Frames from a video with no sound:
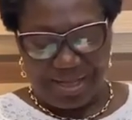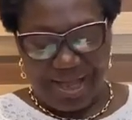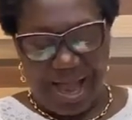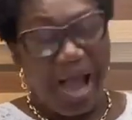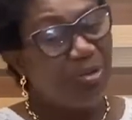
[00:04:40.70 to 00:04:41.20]

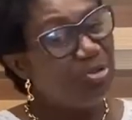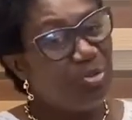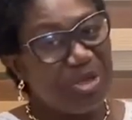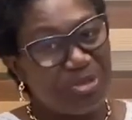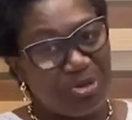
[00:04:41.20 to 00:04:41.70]
How do
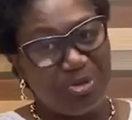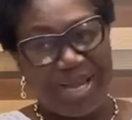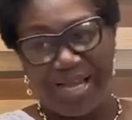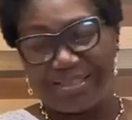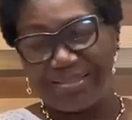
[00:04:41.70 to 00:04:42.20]
we do
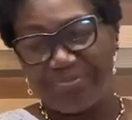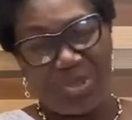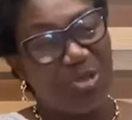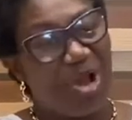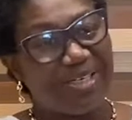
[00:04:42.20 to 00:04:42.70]
that
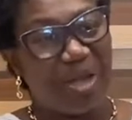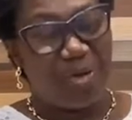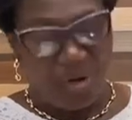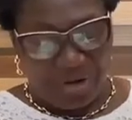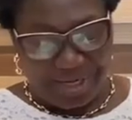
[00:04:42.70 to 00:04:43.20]
beyond the
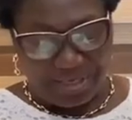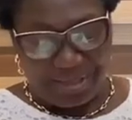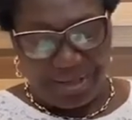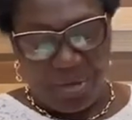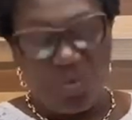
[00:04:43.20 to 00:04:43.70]
calling?
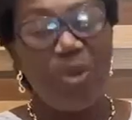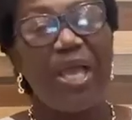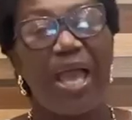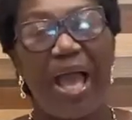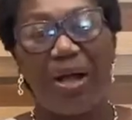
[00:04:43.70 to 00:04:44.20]
We
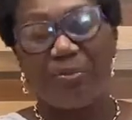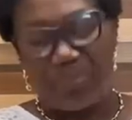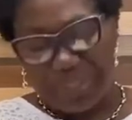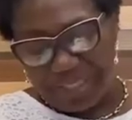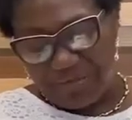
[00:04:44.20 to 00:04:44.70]
help
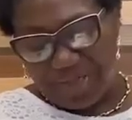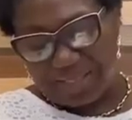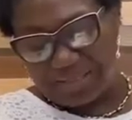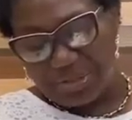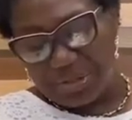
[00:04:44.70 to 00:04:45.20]

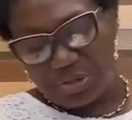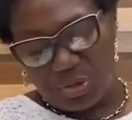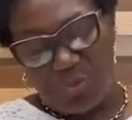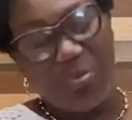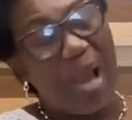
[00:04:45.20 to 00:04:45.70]
believers to
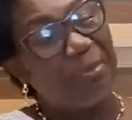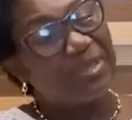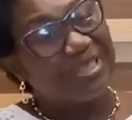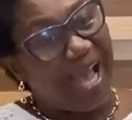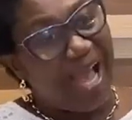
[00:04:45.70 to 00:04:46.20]
be
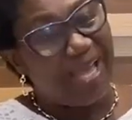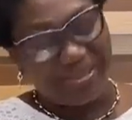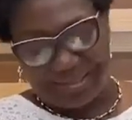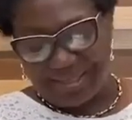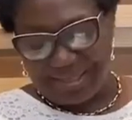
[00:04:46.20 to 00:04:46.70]
baptized
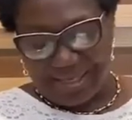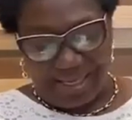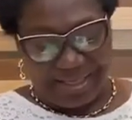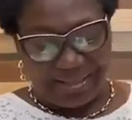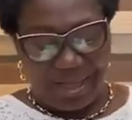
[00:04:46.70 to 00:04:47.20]

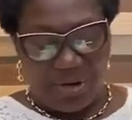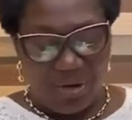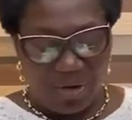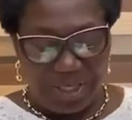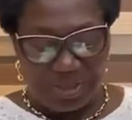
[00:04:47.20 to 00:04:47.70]
in the
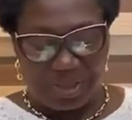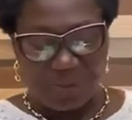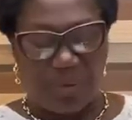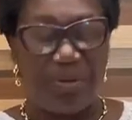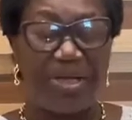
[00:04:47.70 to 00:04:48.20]
Holy
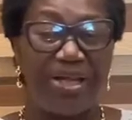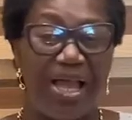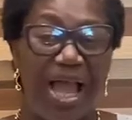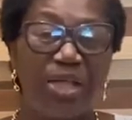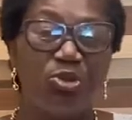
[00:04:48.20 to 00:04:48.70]
Spirit
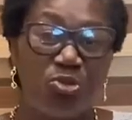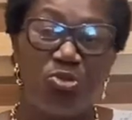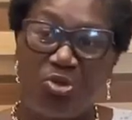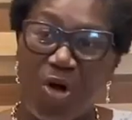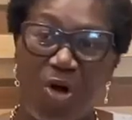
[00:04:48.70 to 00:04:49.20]
and to
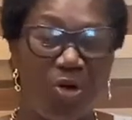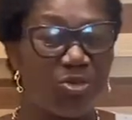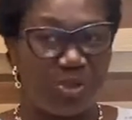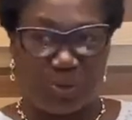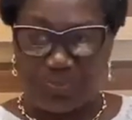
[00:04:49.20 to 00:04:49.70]
grow
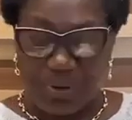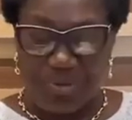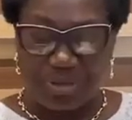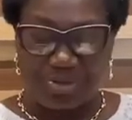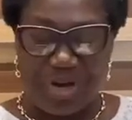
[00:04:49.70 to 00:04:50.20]

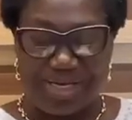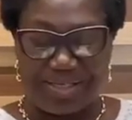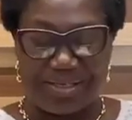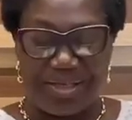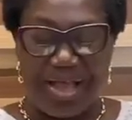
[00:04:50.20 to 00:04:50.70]
spiritually.
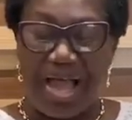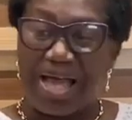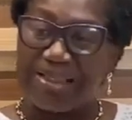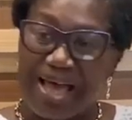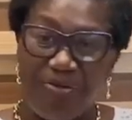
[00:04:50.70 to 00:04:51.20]

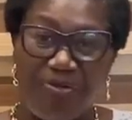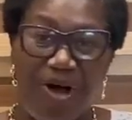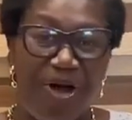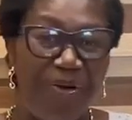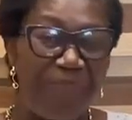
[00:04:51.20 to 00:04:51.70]
And
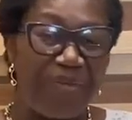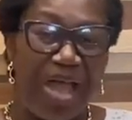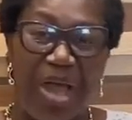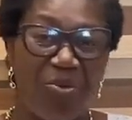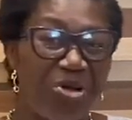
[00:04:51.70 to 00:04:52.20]
therefore,
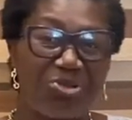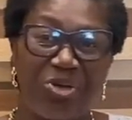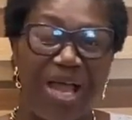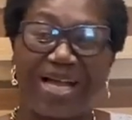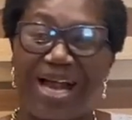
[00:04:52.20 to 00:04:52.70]
I want to
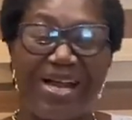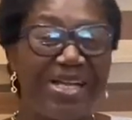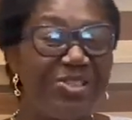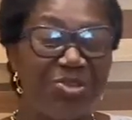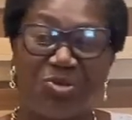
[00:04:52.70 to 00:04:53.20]

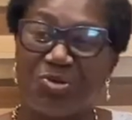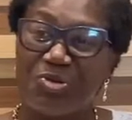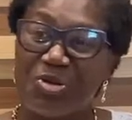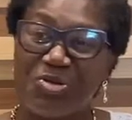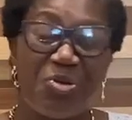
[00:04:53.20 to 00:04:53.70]
encourage you.
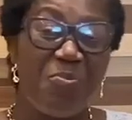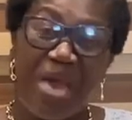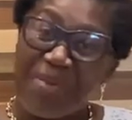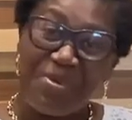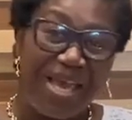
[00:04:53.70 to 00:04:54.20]
You may
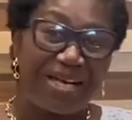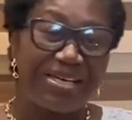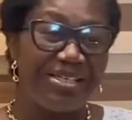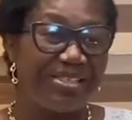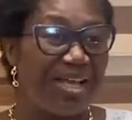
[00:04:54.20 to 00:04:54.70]
be a
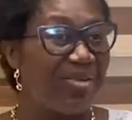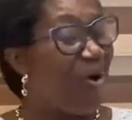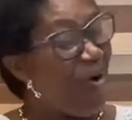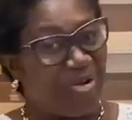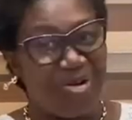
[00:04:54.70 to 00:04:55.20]
Christian
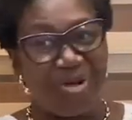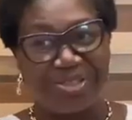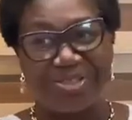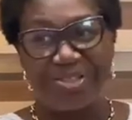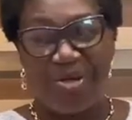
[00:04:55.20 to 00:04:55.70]
or
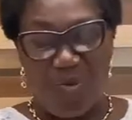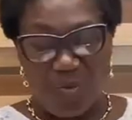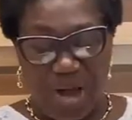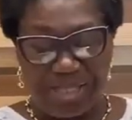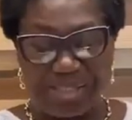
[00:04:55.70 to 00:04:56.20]
not.
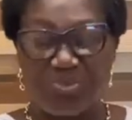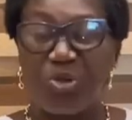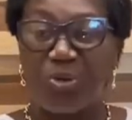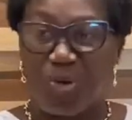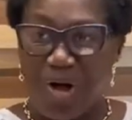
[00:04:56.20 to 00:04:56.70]
Once we
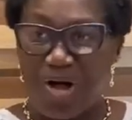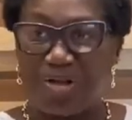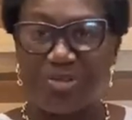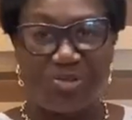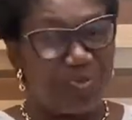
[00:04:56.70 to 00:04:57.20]
call
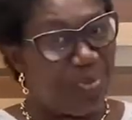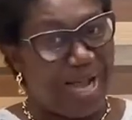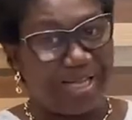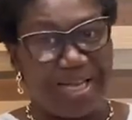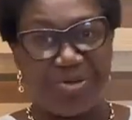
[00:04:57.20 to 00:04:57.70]
you
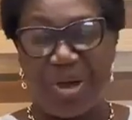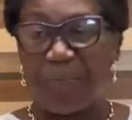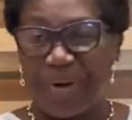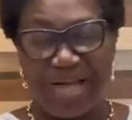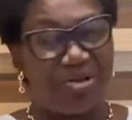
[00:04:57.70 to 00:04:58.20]
back and you are
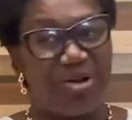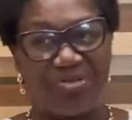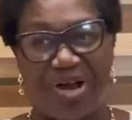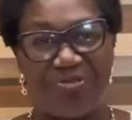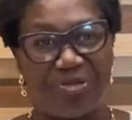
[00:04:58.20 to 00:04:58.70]
part of
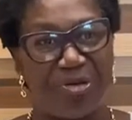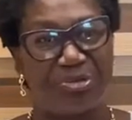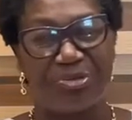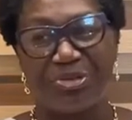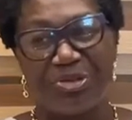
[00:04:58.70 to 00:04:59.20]
our fold,
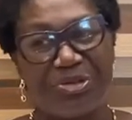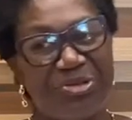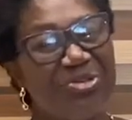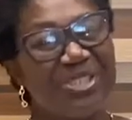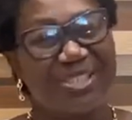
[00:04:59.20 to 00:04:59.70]

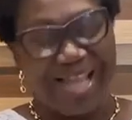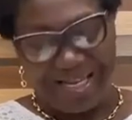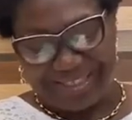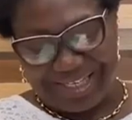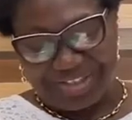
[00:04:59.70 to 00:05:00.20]
you
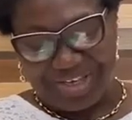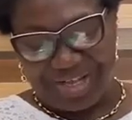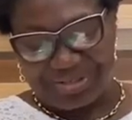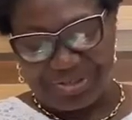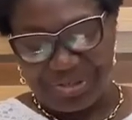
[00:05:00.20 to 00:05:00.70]
stand the
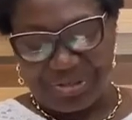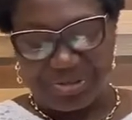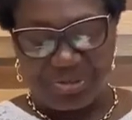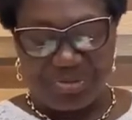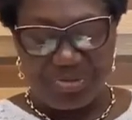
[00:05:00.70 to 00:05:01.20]
chance
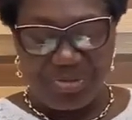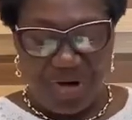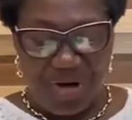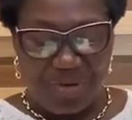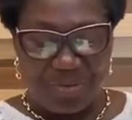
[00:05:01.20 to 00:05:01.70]
to
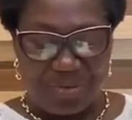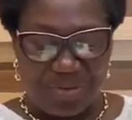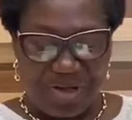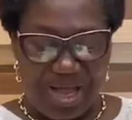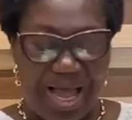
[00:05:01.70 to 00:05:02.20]
grow
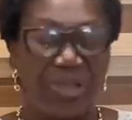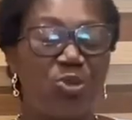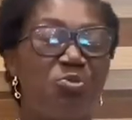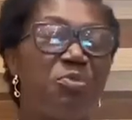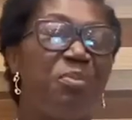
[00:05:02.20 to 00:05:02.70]
and to
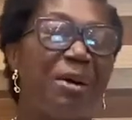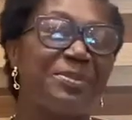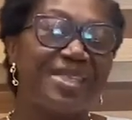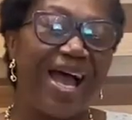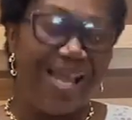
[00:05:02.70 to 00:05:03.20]
be
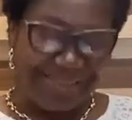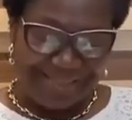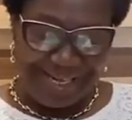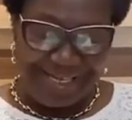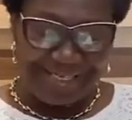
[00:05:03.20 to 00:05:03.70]
baptized
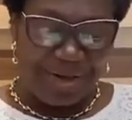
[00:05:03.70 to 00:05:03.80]
in the